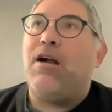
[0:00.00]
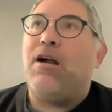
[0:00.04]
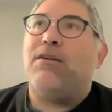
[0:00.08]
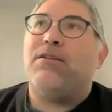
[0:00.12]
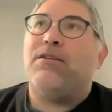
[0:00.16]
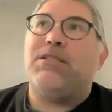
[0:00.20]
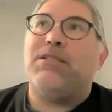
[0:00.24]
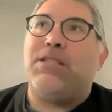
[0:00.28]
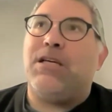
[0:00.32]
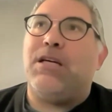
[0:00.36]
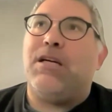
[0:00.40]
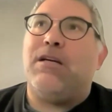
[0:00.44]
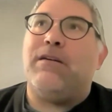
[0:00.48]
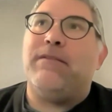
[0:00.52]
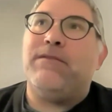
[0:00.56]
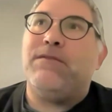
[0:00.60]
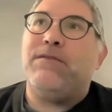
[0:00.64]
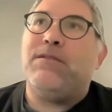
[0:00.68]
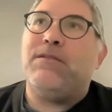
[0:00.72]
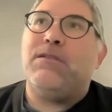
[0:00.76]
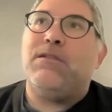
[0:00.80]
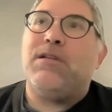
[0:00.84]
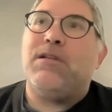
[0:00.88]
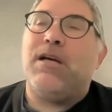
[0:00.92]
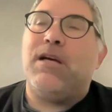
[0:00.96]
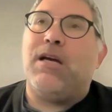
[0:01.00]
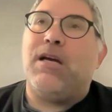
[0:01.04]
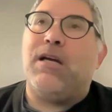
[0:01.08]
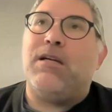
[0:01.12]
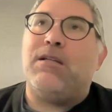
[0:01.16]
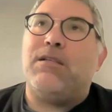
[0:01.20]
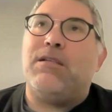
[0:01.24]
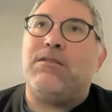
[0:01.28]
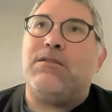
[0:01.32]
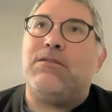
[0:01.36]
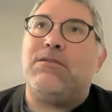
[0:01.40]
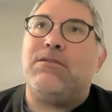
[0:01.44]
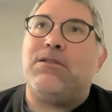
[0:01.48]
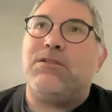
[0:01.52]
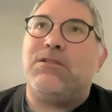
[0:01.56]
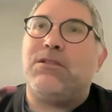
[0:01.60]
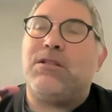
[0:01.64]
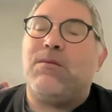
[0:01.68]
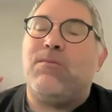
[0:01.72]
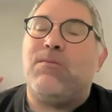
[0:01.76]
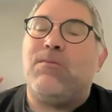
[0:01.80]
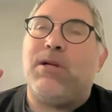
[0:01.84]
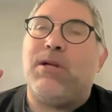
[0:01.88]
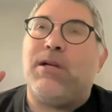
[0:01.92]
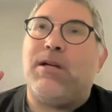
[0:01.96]
RDF, and just
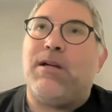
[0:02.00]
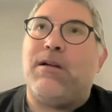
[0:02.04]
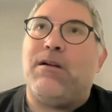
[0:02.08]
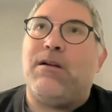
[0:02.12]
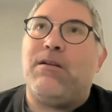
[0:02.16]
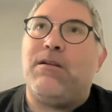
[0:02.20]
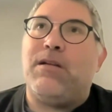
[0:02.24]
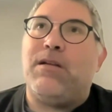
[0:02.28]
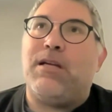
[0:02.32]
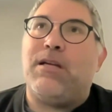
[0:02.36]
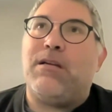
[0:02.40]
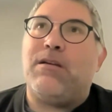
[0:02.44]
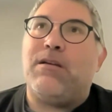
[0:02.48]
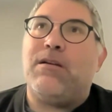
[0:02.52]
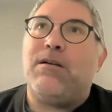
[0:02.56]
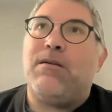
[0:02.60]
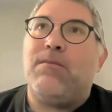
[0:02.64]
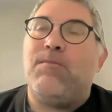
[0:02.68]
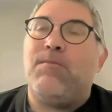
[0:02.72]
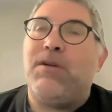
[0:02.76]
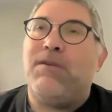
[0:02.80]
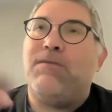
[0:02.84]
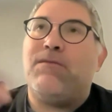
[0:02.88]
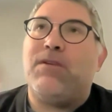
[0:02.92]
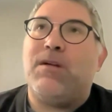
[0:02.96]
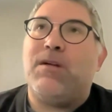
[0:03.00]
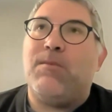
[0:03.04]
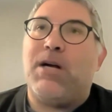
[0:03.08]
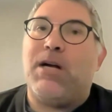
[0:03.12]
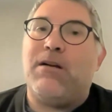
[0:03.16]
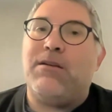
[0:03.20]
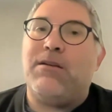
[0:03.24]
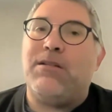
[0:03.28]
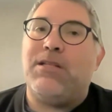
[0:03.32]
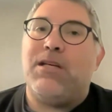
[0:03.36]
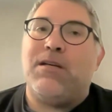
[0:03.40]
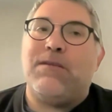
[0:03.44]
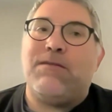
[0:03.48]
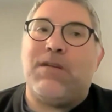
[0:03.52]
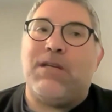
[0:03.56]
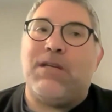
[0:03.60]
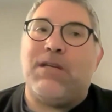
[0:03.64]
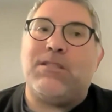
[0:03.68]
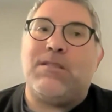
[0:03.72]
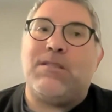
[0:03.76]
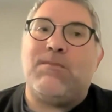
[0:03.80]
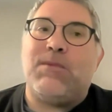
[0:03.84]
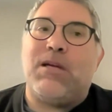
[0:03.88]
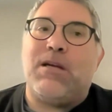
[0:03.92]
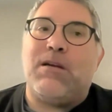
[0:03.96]
compare like BibFrame RDF
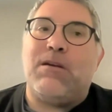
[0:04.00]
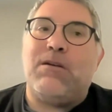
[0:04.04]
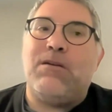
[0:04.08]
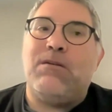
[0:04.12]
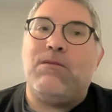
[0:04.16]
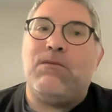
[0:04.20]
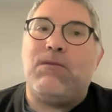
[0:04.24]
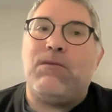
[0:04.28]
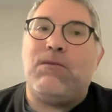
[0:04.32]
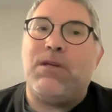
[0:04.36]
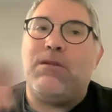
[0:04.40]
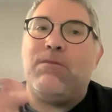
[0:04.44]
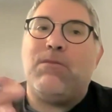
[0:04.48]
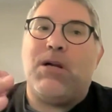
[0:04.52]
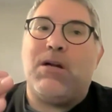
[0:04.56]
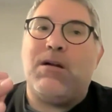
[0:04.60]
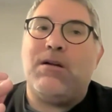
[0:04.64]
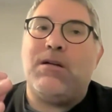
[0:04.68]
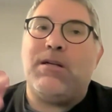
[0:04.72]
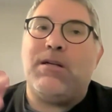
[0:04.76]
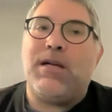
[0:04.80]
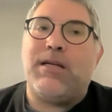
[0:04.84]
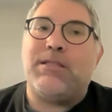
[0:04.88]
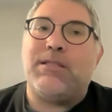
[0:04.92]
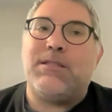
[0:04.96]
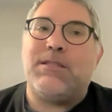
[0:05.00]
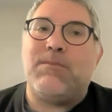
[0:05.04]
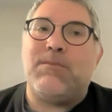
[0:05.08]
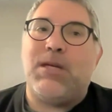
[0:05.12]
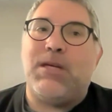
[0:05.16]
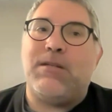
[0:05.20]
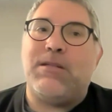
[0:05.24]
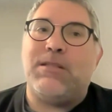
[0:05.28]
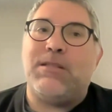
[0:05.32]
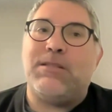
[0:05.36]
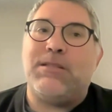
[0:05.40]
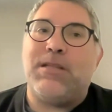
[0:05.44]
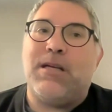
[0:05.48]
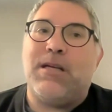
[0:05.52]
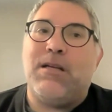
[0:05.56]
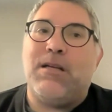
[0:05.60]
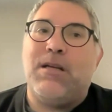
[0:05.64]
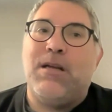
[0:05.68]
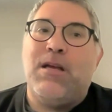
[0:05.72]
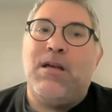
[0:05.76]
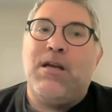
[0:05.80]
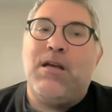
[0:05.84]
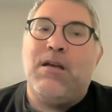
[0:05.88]
XML with Mark XML is that